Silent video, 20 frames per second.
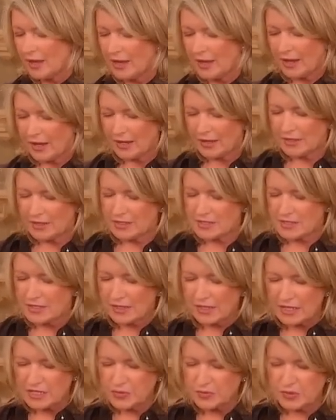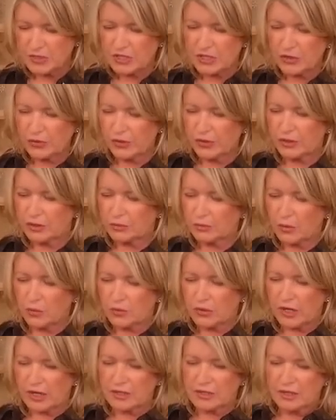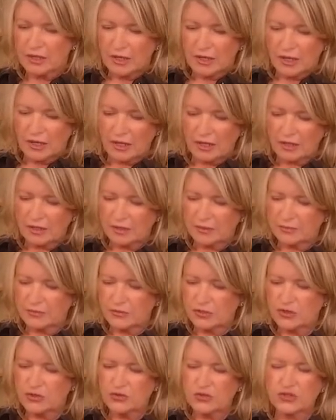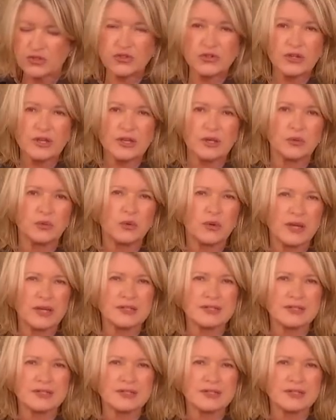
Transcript: and it's a nice material. It won't get too dirty and it won't